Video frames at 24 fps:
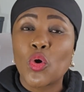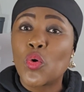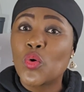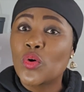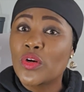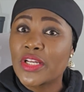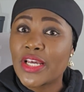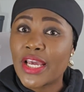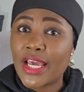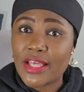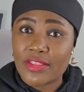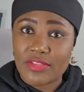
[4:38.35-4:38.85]

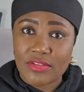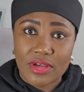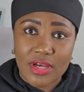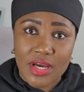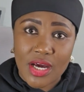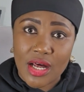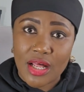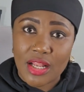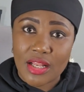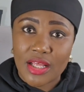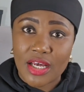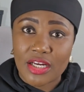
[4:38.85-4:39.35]
only
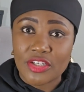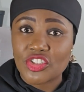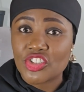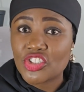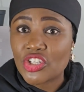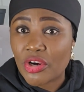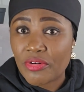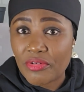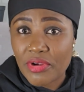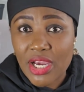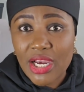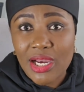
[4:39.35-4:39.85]
ethical and
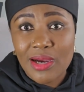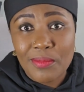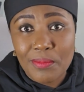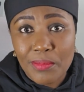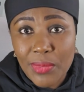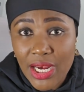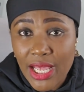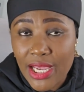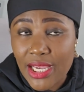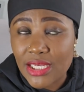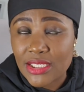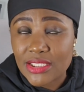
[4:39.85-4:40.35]
Sharia
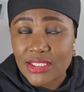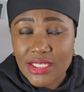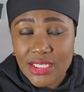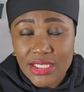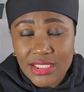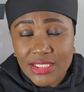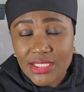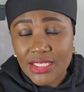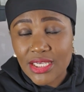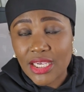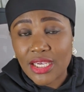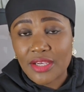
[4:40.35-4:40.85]
compliant
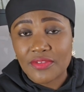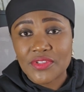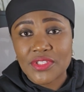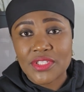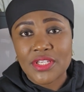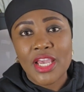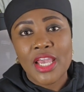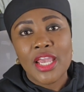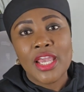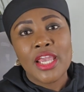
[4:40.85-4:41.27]
ETFs,